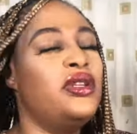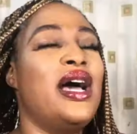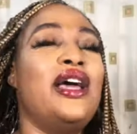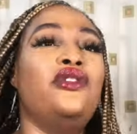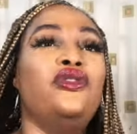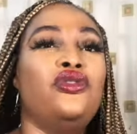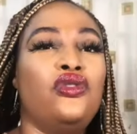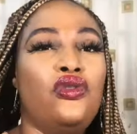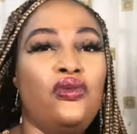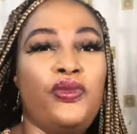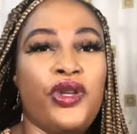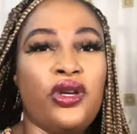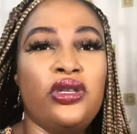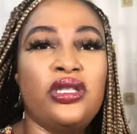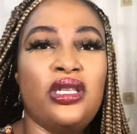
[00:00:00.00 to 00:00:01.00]
I don't know,
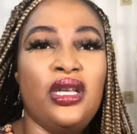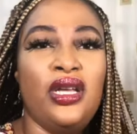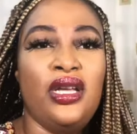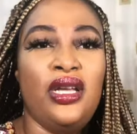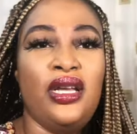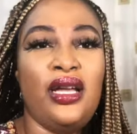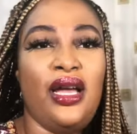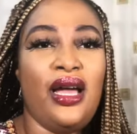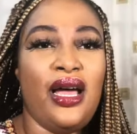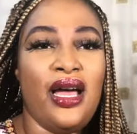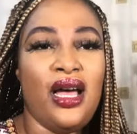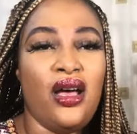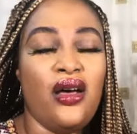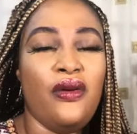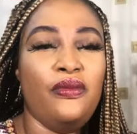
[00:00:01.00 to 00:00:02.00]
because
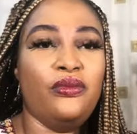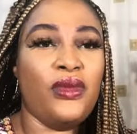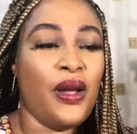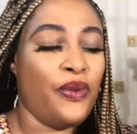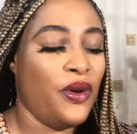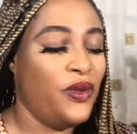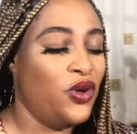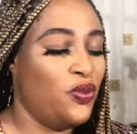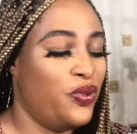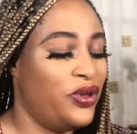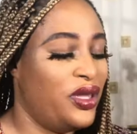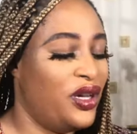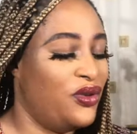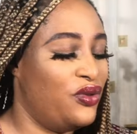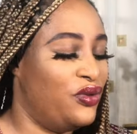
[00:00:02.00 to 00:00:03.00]
um I probably will put
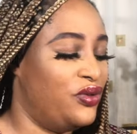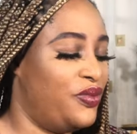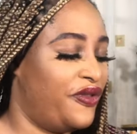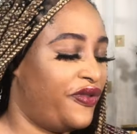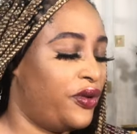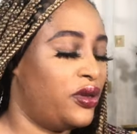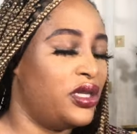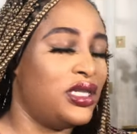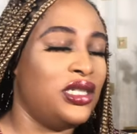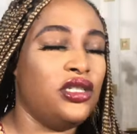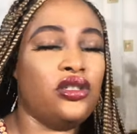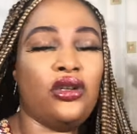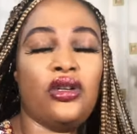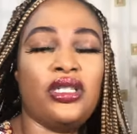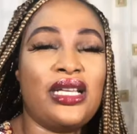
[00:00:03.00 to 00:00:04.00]
the oud before the sea
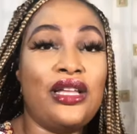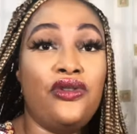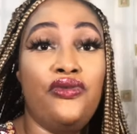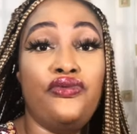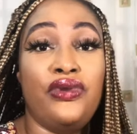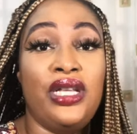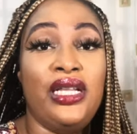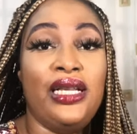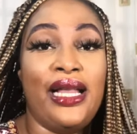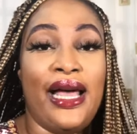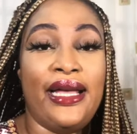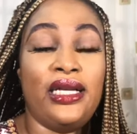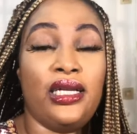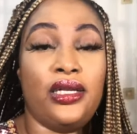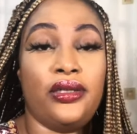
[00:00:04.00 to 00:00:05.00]
salt, because I don't really
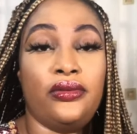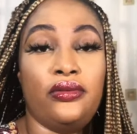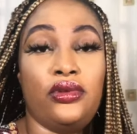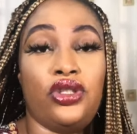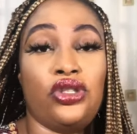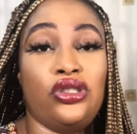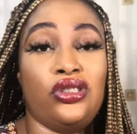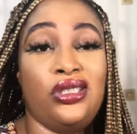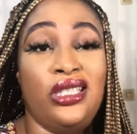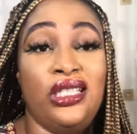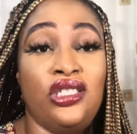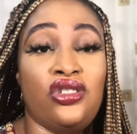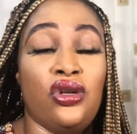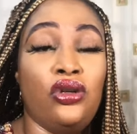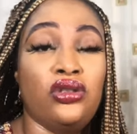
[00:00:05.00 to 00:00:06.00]
like sea
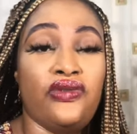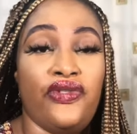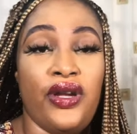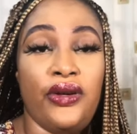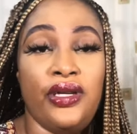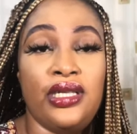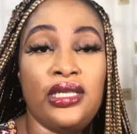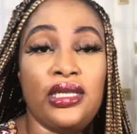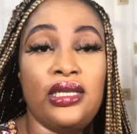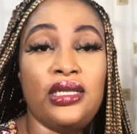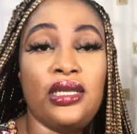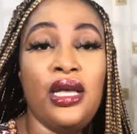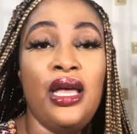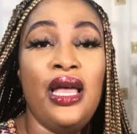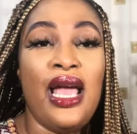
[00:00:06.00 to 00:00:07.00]
salt fragrances.
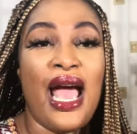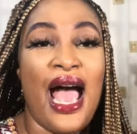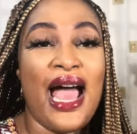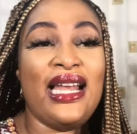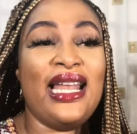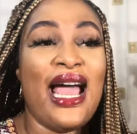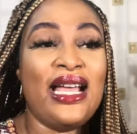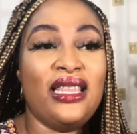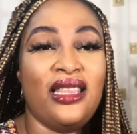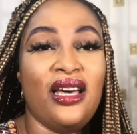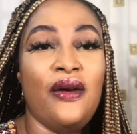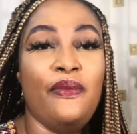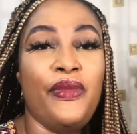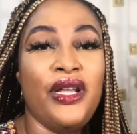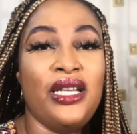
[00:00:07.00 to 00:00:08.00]
I like
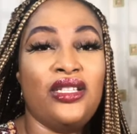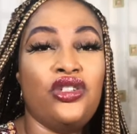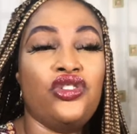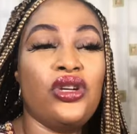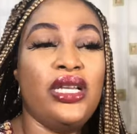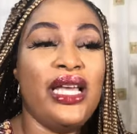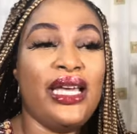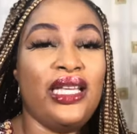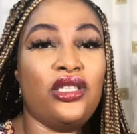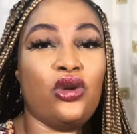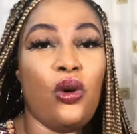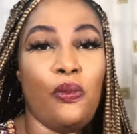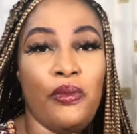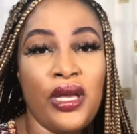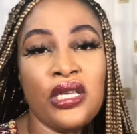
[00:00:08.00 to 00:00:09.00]
them, but it's usually a hit
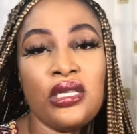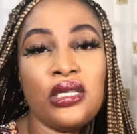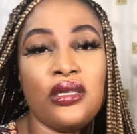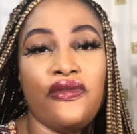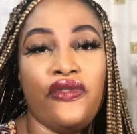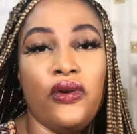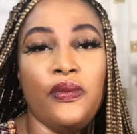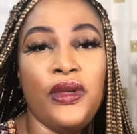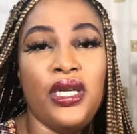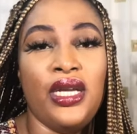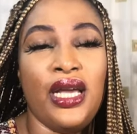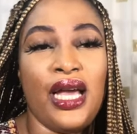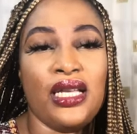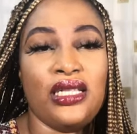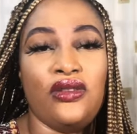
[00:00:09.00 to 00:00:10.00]
or miss for me.
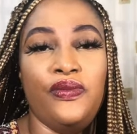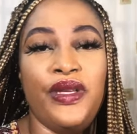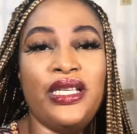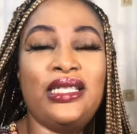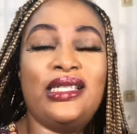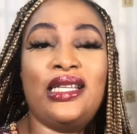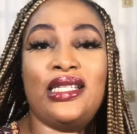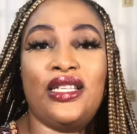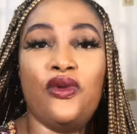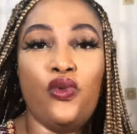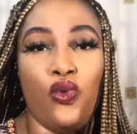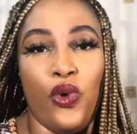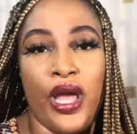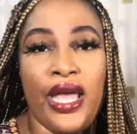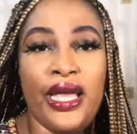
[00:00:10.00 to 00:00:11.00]
It has to be a certain
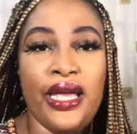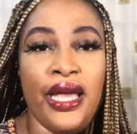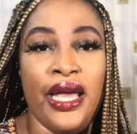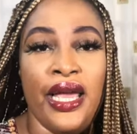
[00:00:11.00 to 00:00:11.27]
way.